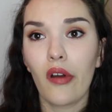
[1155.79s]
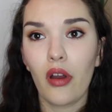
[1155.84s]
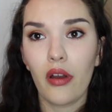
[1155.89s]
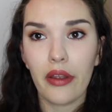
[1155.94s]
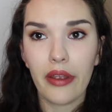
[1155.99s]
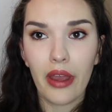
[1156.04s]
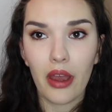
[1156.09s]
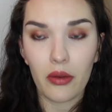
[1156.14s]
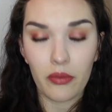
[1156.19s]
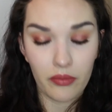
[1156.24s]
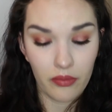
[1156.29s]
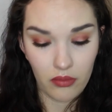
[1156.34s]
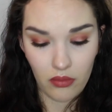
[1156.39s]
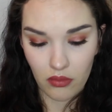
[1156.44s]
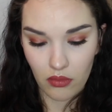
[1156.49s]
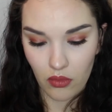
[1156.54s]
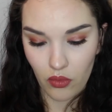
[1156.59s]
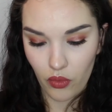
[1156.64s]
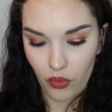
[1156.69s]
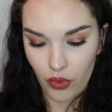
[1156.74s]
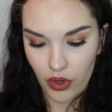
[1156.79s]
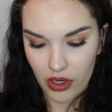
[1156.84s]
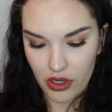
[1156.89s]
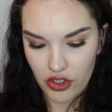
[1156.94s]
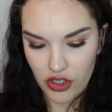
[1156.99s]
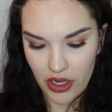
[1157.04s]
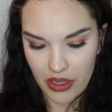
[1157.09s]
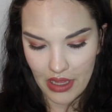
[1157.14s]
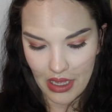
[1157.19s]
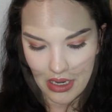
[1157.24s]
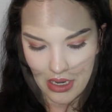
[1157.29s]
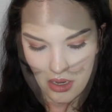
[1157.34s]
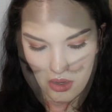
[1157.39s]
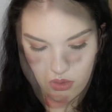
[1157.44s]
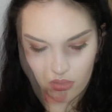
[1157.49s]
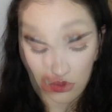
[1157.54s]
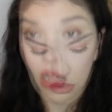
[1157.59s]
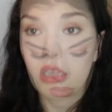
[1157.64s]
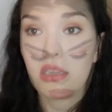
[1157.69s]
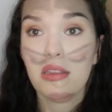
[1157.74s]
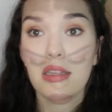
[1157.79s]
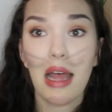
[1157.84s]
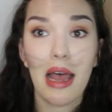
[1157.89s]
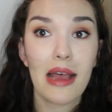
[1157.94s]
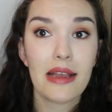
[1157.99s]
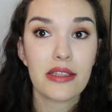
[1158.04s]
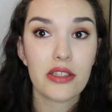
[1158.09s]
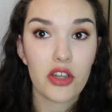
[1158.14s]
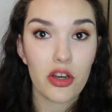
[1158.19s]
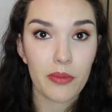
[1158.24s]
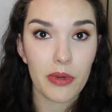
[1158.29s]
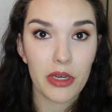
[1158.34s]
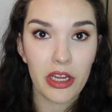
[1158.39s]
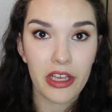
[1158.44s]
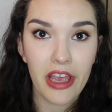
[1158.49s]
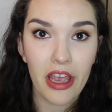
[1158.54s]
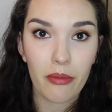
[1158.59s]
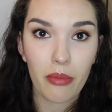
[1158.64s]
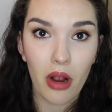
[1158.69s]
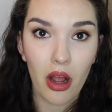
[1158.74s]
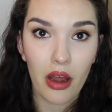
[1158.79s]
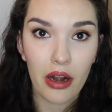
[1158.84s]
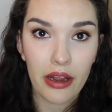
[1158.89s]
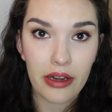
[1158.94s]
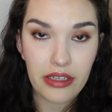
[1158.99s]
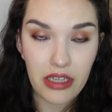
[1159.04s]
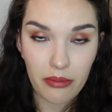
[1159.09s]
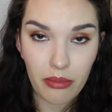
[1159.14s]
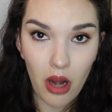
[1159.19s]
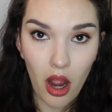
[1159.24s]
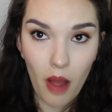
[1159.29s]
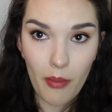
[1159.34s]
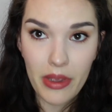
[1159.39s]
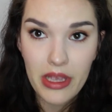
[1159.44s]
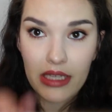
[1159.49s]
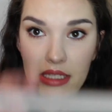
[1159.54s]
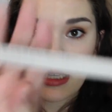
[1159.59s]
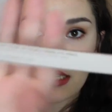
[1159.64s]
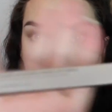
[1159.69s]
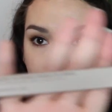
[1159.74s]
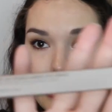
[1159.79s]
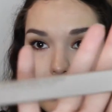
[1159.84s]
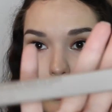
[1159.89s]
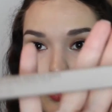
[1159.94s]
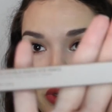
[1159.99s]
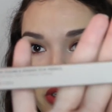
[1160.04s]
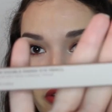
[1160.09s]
yeah, we're gonna try that out. Last Urban Decay product, I promise. This is one